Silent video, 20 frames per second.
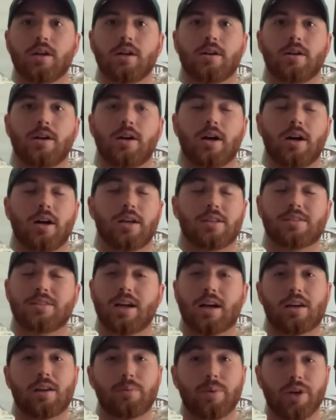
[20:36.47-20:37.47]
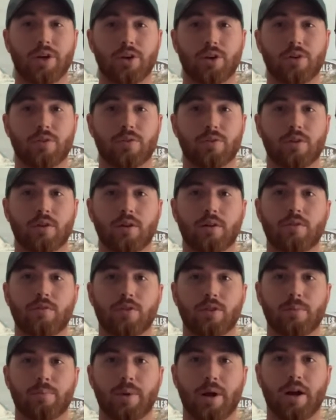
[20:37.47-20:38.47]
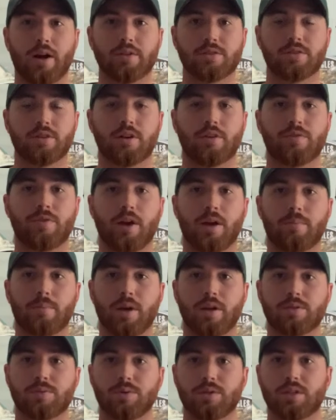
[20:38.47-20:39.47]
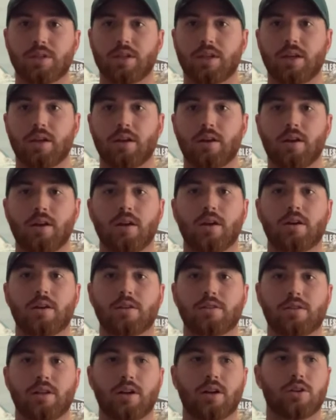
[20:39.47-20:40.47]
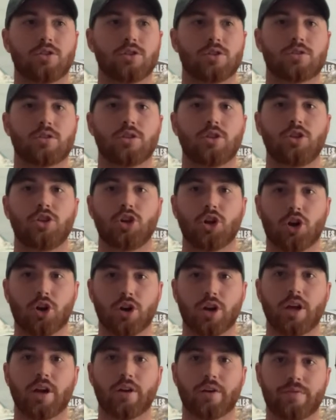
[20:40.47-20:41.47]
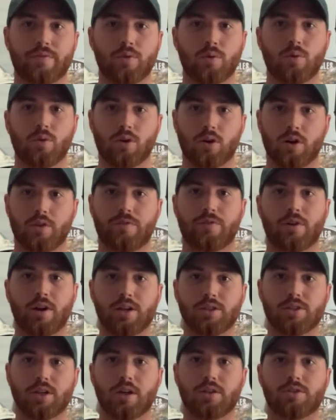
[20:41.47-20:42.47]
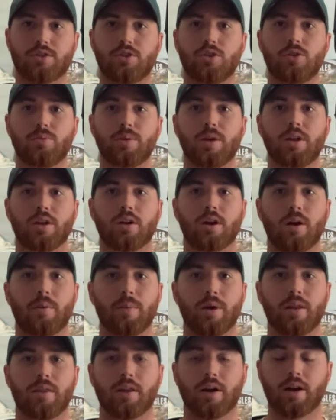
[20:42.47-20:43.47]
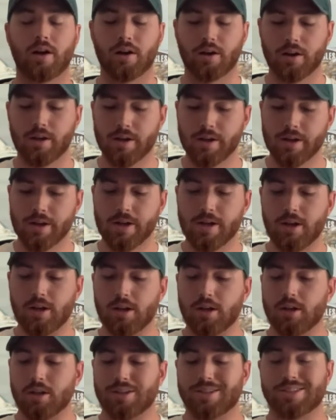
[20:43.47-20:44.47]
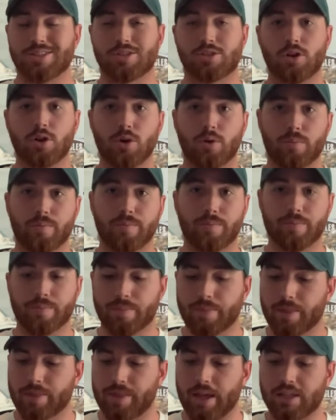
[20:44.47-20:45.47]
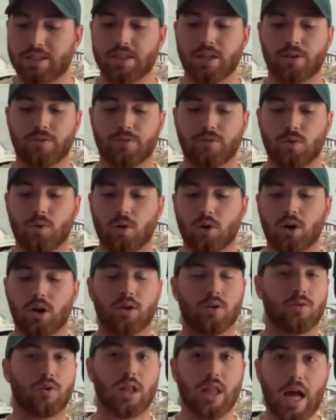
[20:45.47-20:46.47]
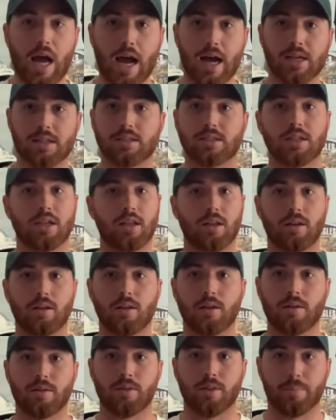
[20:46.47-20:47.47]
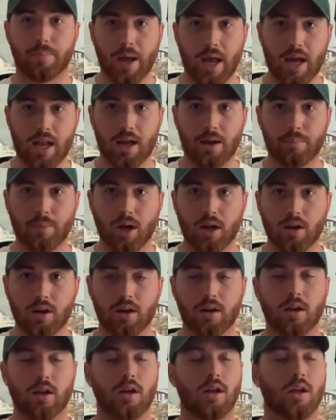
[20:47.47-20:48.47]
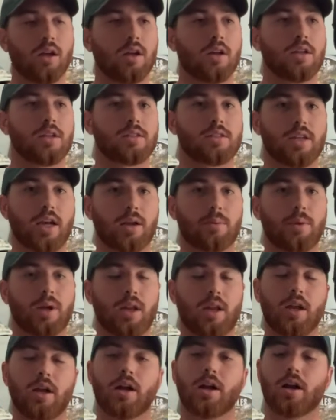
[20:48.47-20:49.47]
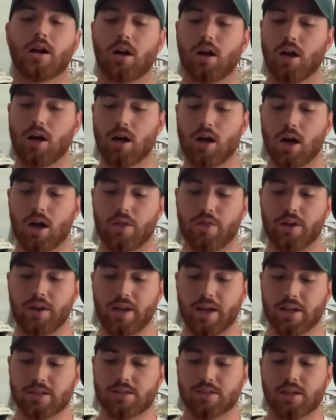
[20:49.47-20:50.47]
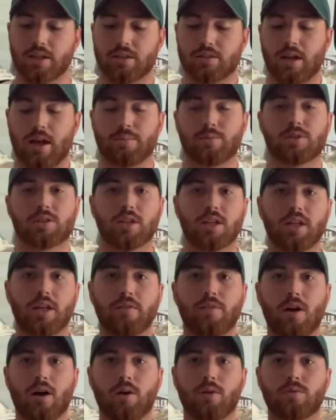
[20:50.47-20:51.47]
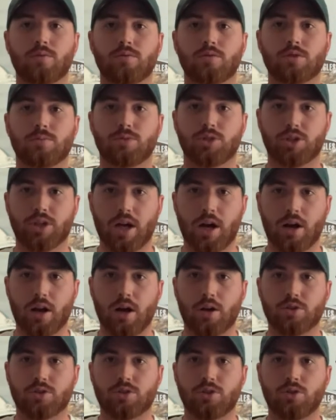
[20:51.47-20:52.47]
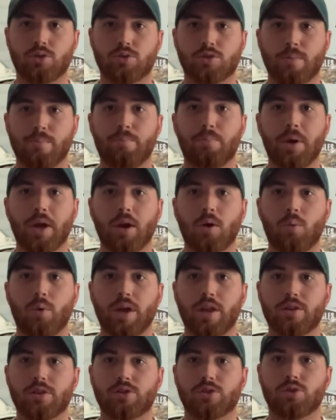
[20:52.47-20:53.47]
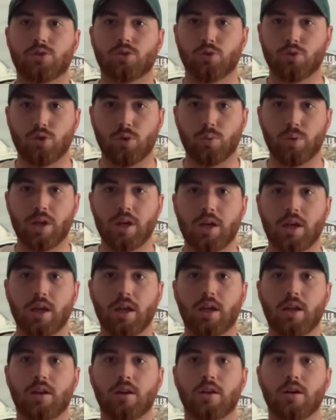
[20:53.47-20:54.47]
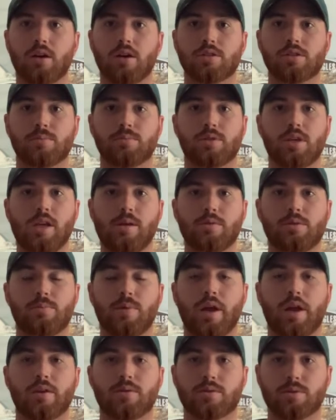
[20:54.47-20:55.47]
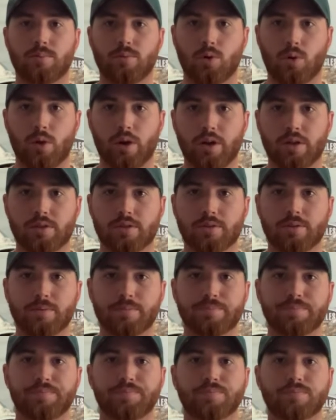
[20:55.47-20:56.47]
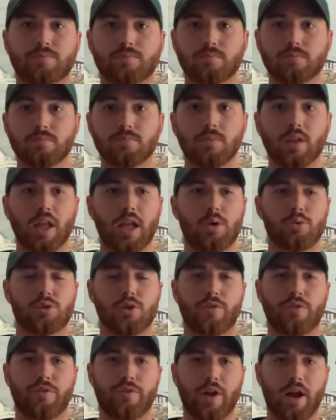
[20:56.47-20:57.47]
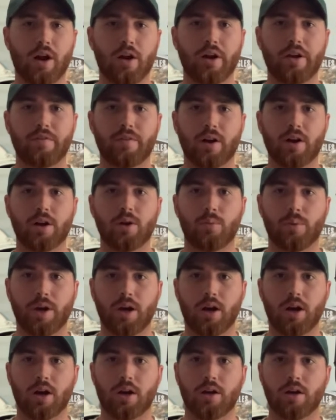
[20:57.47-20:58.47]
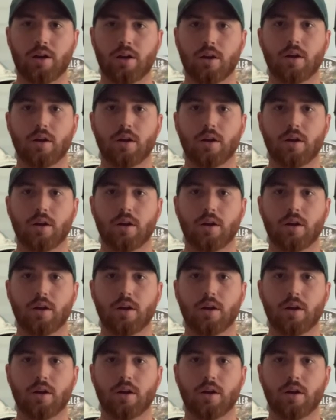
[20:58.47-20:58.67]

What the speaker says: it's not going to be good for the Bears and their fan base once again, because they are just yearning for a franchise QB to come in there. So that's it for relax and the panic button segment here. The next thing is I'm just going to give out some shout outs to some big wins through the weekend, some teams making some noise. It was a very, very weird